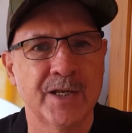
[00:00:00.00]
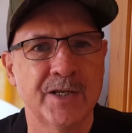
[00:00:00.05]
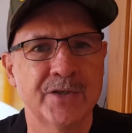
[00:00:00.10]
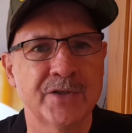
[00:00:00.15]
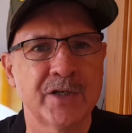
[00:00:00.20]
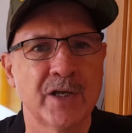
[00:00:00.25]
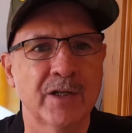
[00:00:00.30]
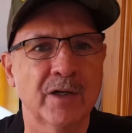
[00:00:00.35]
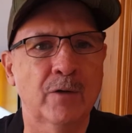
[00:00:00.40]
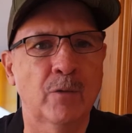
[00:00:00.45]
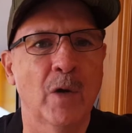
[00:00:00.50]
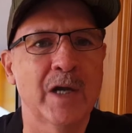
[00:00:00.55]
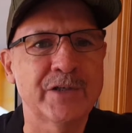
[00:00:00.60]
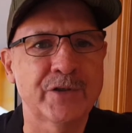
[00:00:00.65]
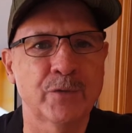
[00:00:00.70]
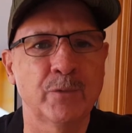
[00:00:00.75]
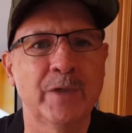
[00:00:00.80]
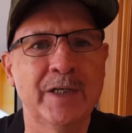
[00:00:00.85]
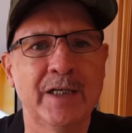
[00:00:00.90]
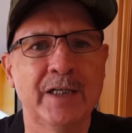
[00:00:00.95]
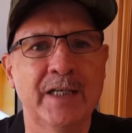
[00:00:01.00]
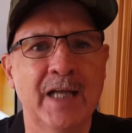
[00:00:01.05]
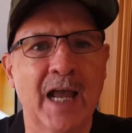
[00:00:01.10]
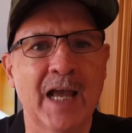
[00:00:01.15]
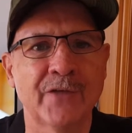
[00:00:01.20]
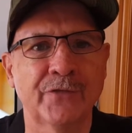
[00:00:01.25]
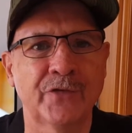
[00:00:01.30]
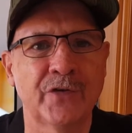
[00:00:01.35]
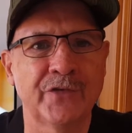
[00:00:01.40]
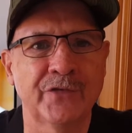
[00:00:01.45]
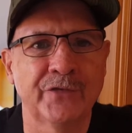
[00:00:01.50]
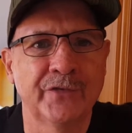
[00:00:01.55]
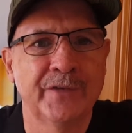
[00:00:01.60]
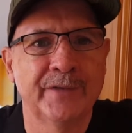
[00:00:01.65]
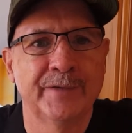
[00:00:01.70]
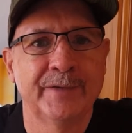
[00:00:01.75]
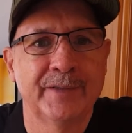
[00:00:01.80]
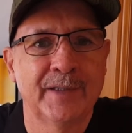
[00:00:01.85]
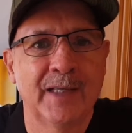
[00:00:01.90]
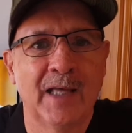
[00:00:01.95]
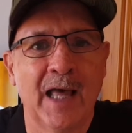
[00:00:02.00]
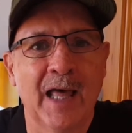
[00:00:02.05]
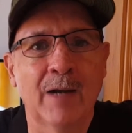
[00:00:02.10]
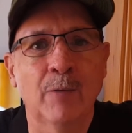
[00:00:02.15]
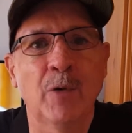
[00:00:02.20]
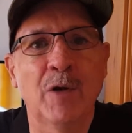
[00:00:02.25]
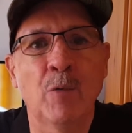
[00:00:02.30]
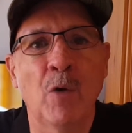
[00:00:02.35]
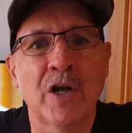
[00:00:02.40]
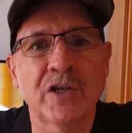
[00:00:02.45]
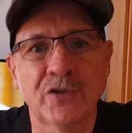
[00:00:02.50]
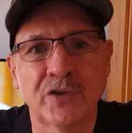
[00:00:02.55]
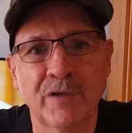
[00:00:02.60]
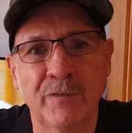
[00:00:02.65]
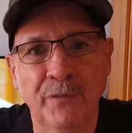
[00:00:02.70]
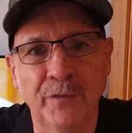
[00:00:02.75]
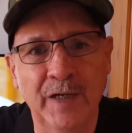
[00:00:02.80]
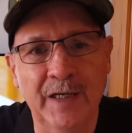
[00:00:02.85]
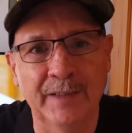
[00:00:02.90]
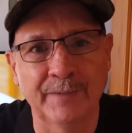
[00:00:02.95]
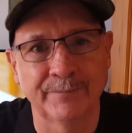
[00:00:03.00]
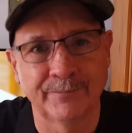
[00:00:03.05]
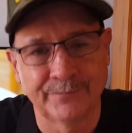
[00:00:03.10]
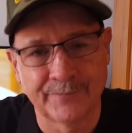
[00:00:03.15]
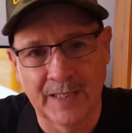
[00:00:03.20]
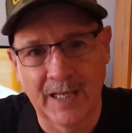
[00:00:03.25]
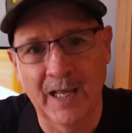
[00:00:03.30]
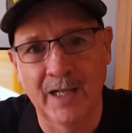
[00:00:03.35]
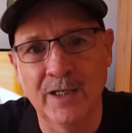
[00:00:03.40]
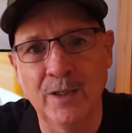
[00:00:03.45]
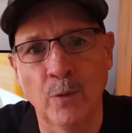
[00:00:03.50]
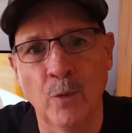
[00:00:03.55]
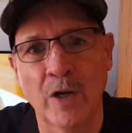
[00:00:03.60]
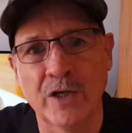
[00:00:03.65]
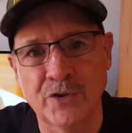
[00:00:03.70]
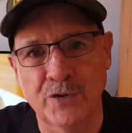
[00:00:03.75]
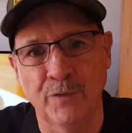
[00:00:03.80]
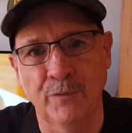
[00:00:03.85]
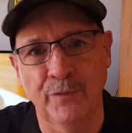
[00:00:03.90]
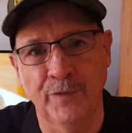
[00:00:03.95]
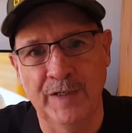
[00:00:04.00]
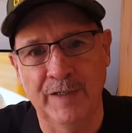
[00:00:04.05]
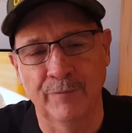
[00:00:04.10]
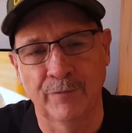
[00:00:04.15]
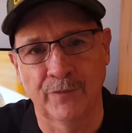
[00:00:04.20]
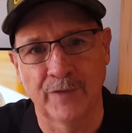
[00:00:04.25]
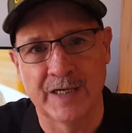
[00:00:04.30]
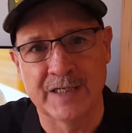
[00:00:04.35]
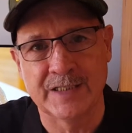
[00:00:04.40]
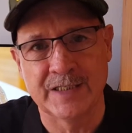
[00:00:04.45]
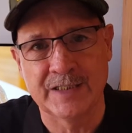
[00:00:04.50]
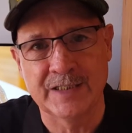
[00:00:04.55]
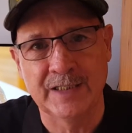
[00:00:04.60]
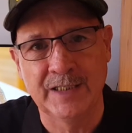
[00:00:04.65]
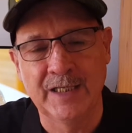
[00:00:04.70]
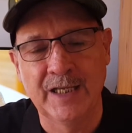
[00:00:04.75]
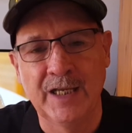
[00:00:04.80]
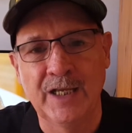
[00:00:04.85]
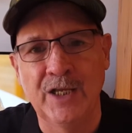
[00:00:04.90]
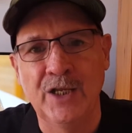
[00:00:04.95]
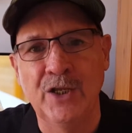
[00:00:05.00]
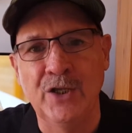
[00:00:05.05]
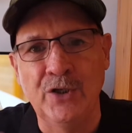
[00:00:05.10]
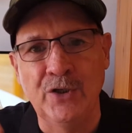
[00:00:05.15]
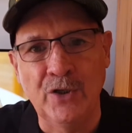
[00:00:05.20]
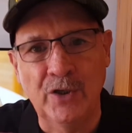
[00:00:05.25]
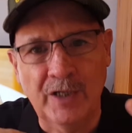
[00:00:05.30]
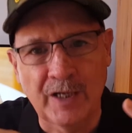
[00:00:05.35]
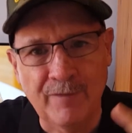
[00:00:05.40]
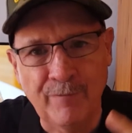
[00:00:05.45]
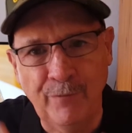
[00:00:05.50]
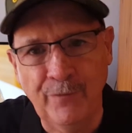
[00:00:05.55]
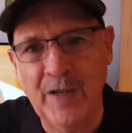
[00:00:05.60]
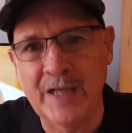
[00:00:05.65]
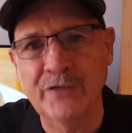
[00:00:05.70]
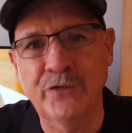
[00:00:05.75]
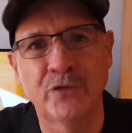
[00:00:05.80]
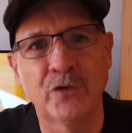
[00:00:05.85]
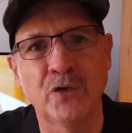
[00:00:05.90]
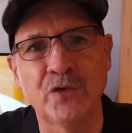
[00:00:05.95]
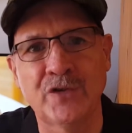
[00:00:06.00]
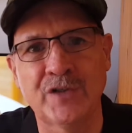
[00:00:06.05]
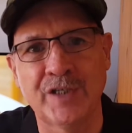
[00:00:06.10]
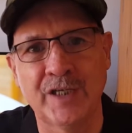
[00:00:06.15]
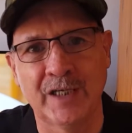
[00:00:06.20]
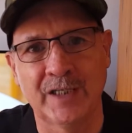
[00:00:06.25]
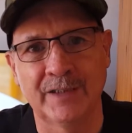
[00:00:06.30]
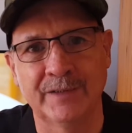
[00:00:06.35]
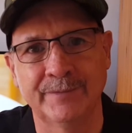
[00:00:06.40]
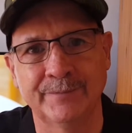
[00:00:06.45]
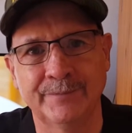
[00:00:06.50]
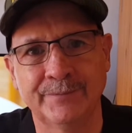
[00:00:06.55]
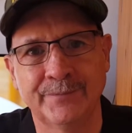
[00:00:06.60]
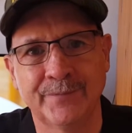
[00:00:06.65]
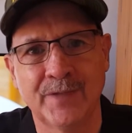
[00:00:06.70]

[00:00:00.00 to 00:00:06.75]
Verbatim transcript: So the question we need to ask is, how do we wash our feet? How do you wash your feet, friends? You confess your sin.